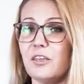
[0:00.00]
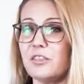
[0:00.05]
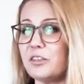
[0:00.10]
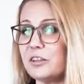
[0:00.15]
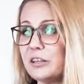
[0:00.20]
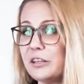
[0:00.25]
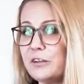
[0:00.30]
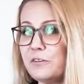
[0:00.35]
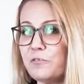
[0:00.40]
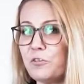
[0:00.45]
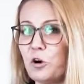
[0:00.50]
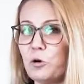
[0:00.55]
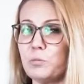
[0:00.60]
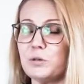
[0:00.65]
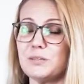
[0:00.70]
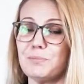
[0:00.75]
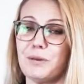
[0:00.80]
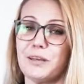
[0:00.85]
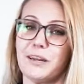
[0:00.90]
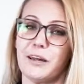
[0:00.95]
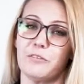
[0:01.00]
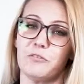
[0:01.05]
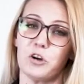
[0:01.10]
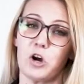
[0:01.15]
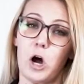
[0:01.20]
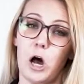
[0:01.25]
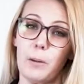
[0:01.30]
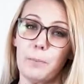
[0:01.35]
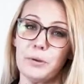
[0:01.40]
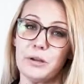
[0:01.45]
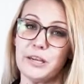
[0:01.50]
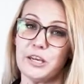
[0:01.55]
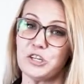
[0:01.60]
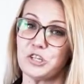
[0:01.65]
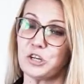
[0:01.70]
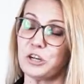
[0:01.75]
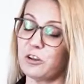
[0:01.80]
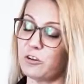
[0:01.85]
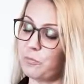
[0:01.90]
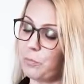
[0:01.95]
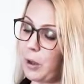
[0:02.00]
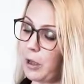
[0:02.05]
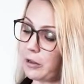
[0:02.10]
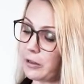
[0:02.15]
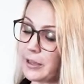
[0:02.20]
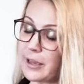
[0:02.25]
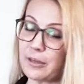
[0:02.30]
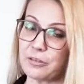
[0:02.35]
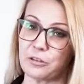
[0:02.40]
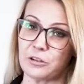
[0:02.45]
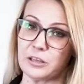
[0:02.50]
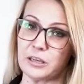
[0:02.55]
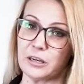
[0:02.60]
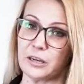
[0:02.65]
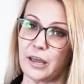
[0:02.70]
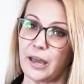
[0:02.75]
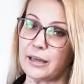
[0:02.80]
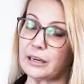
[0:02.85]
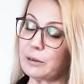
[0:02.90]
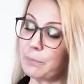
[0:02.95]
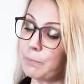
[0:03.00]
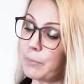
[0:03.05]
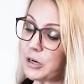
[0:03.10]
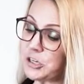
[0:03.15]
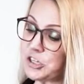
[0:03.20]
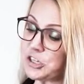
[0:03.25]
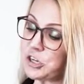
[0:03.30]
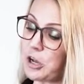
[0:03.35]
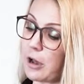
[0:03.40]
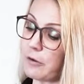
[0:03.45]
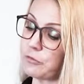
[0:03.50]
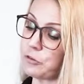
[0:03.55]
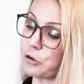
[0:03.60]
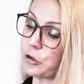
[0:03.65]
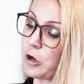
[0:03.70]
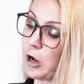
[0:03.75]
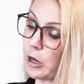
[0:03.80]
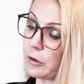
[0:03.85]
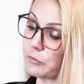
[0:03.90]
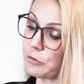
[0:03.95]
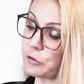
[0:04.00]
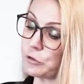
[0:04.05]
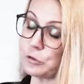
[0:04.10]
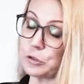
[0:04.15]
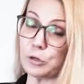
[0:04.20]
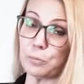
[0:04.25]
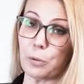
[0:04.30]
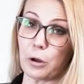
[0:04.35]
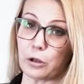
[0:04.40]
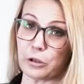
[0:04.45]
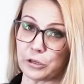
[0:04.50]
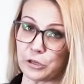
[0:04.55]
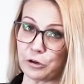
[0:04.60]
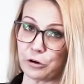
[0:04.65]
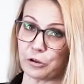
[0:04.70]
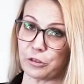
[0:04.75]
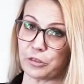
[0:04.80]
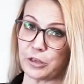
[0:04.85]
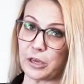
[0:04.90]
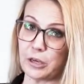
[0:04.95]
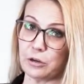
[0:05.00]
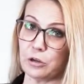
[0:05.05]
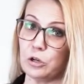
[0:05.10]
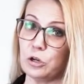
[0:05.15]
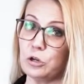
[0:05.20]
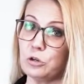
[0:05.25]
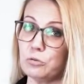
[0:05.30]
The lid foam is made out of a combination of polyethylene and a much softer convoluted polyurethane,